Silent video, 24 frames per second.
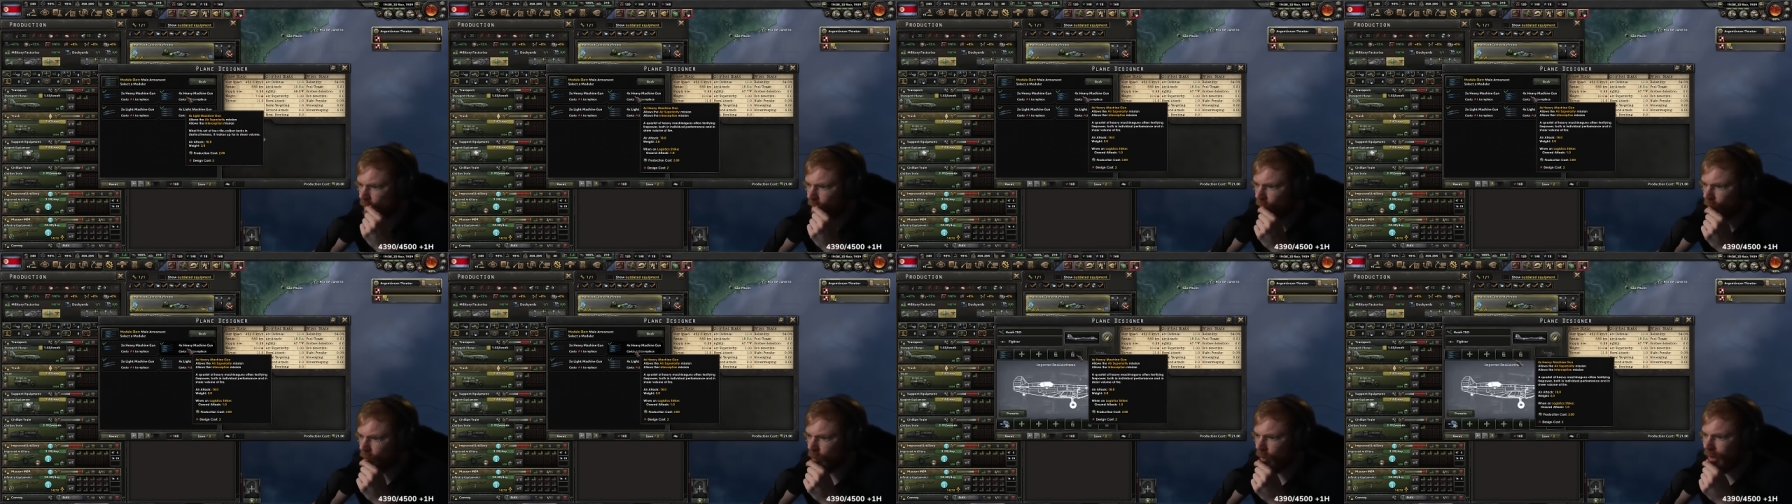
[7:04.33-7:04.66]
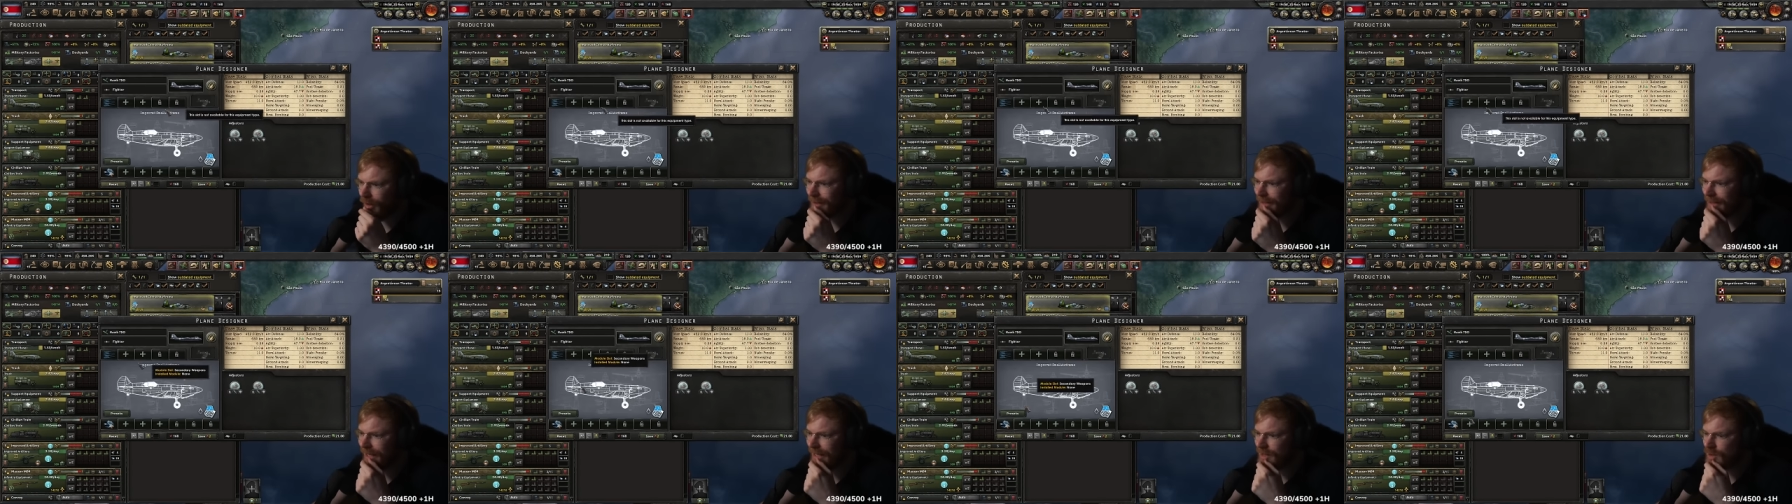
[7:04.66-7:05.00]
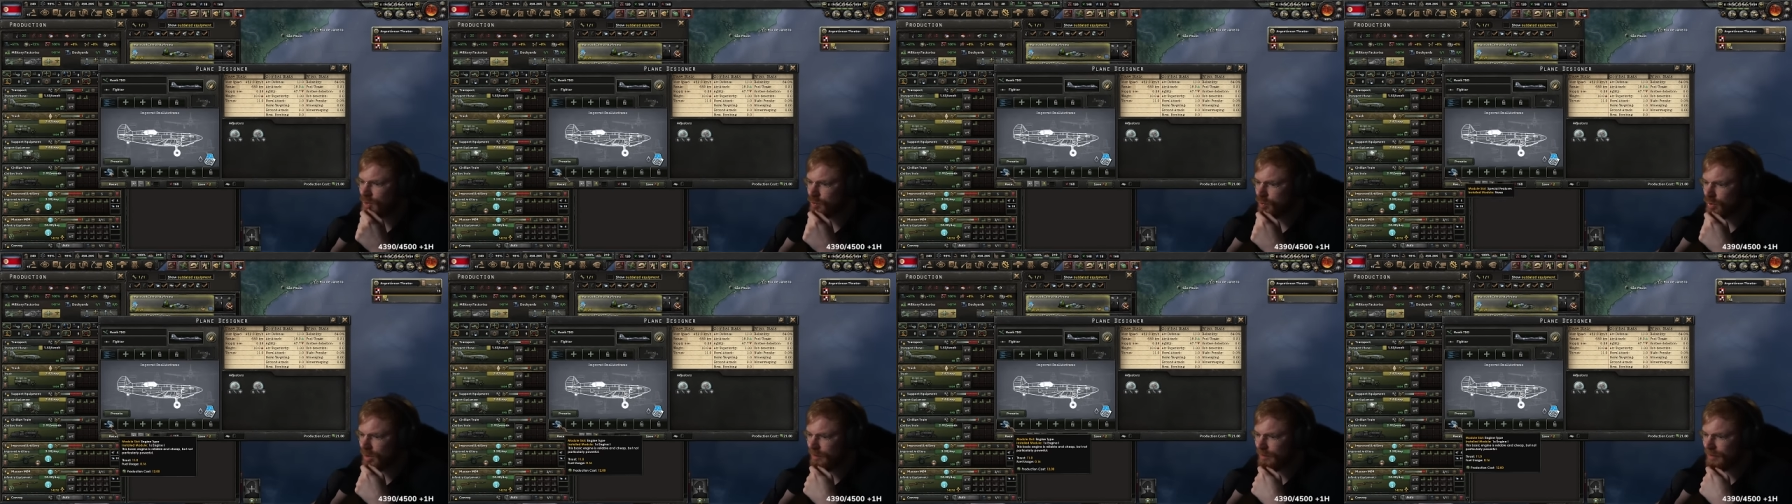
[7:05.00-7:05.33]
what I
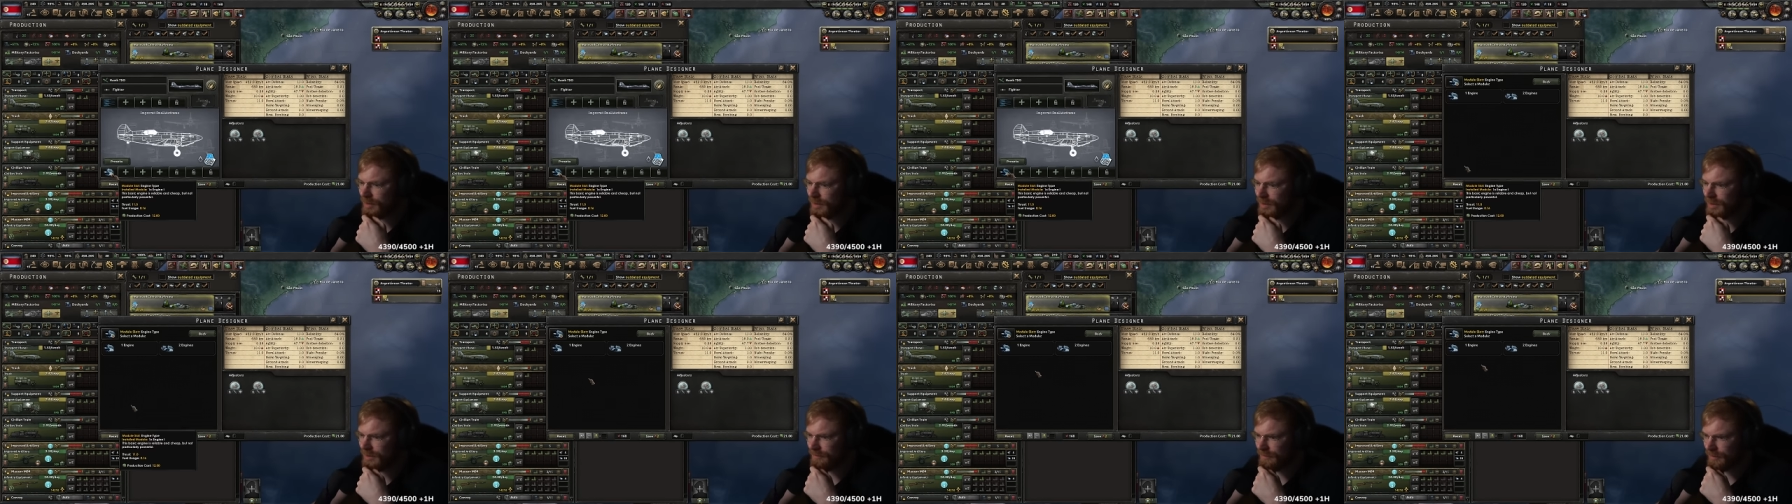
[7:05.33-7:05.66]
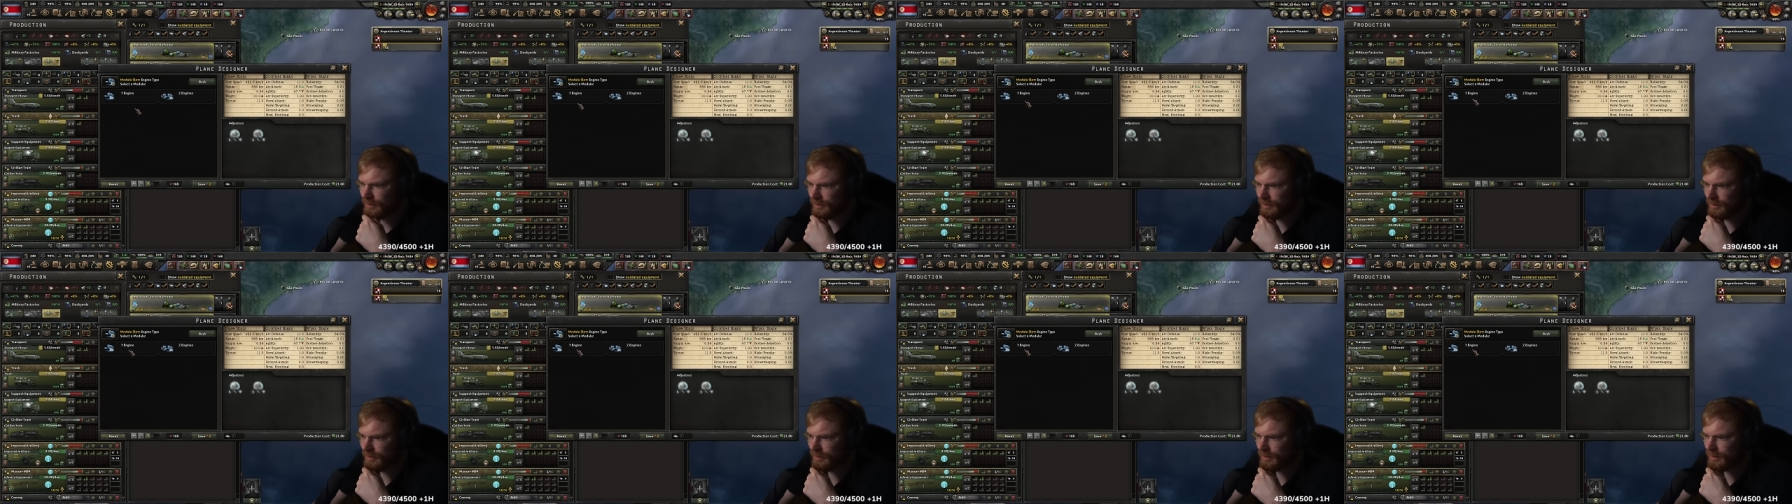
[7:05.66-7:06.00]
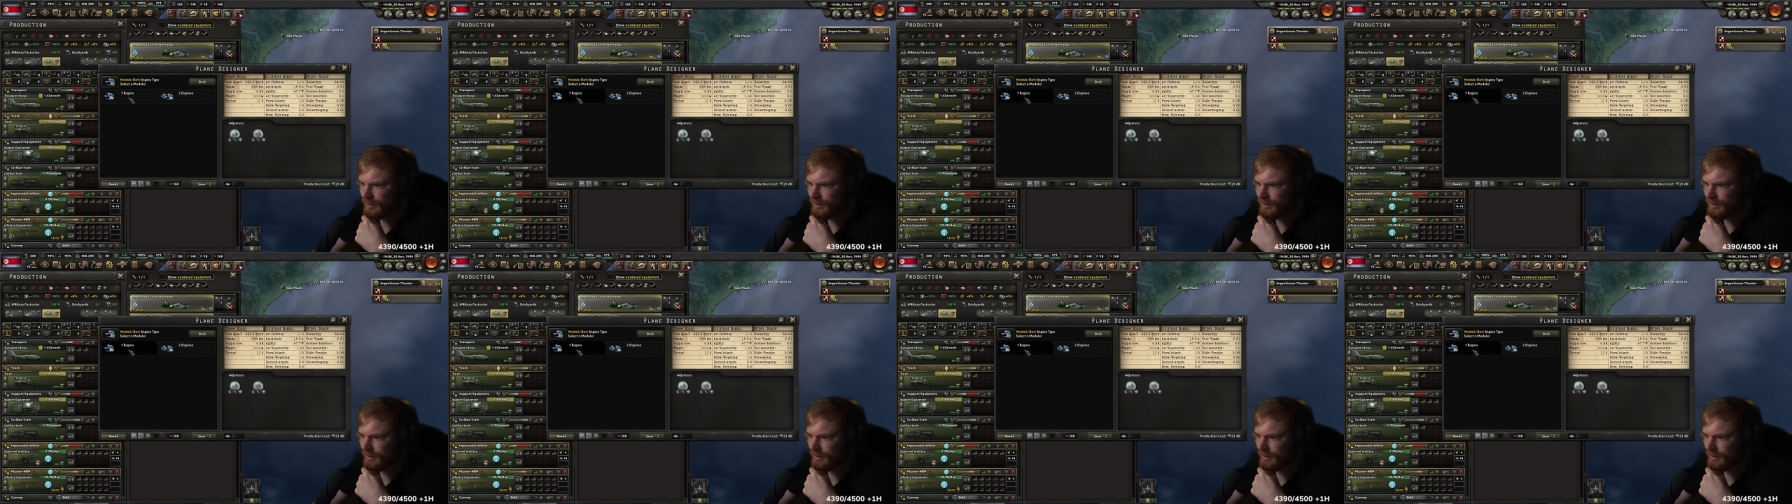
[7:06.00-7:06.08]
truly believe in,